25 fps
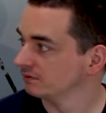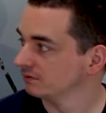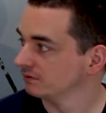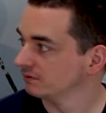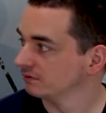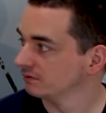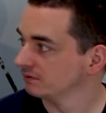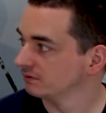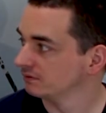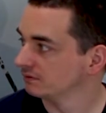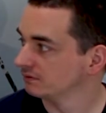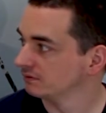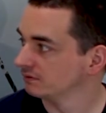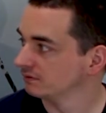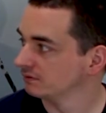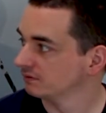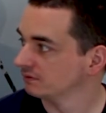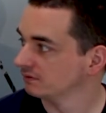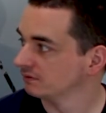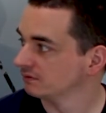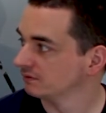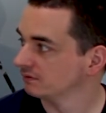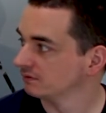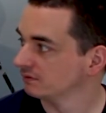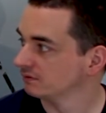
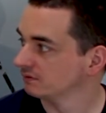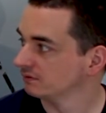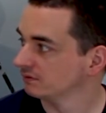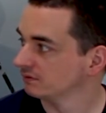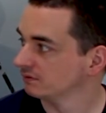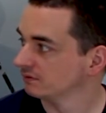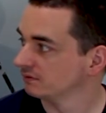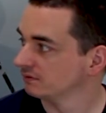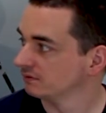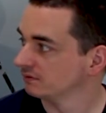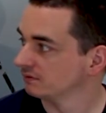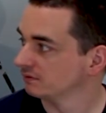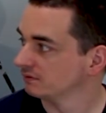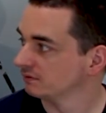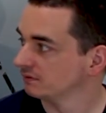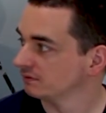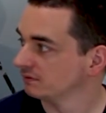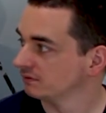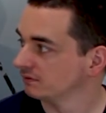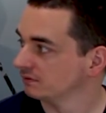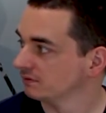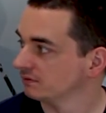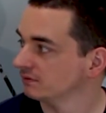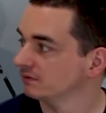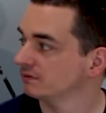
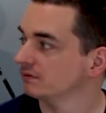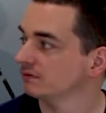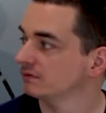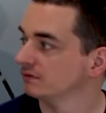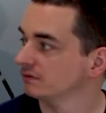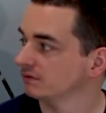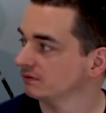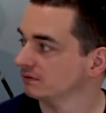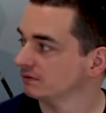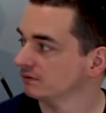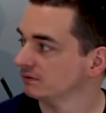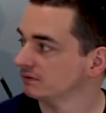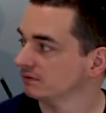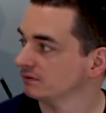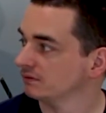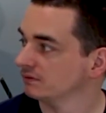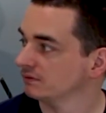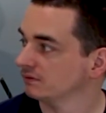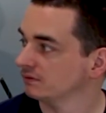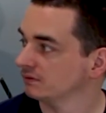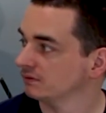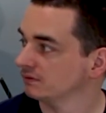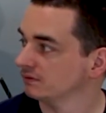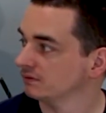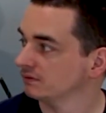
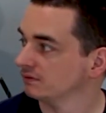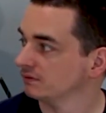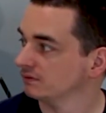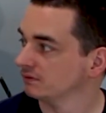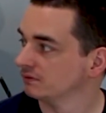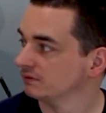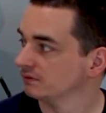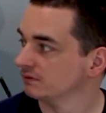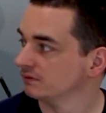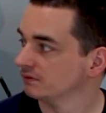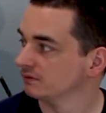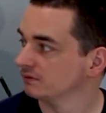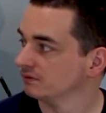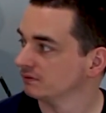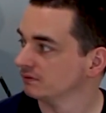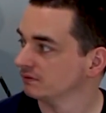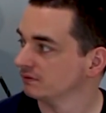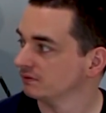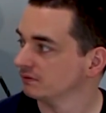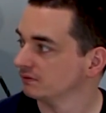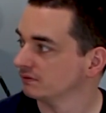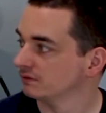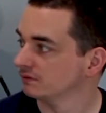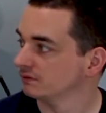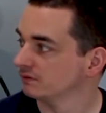
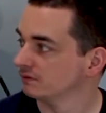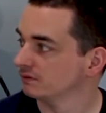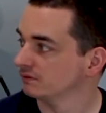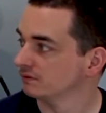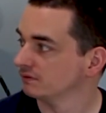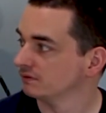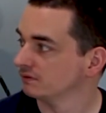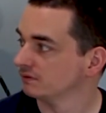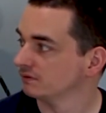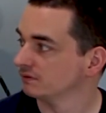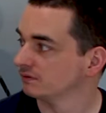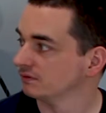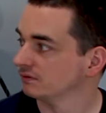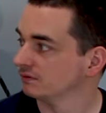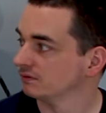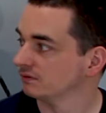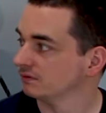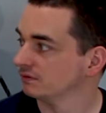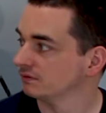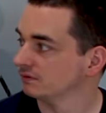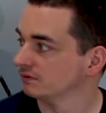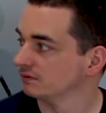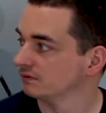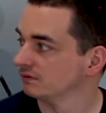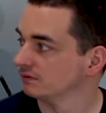
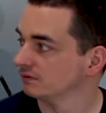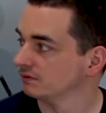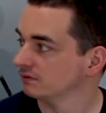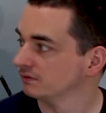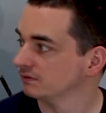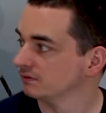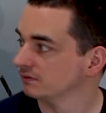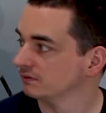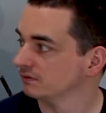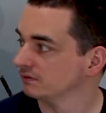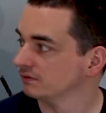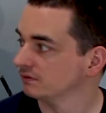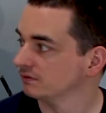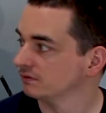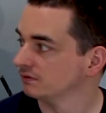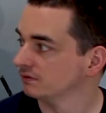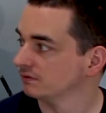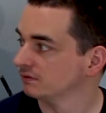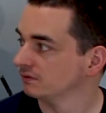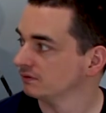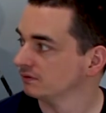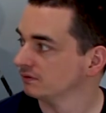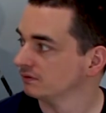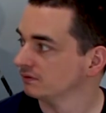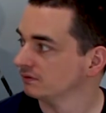
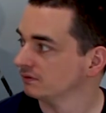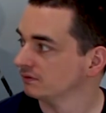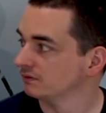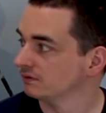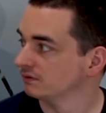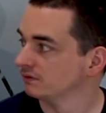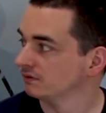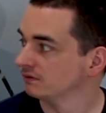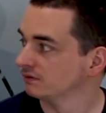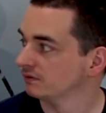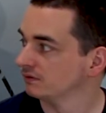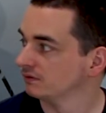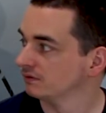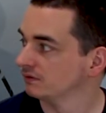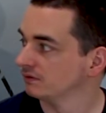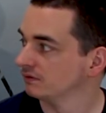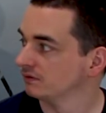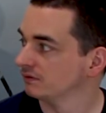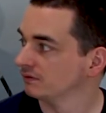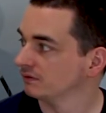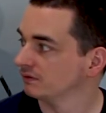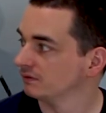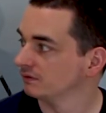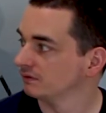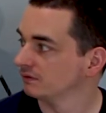
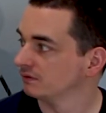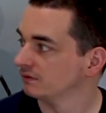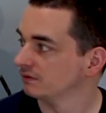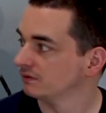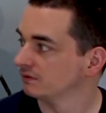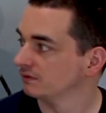(silent)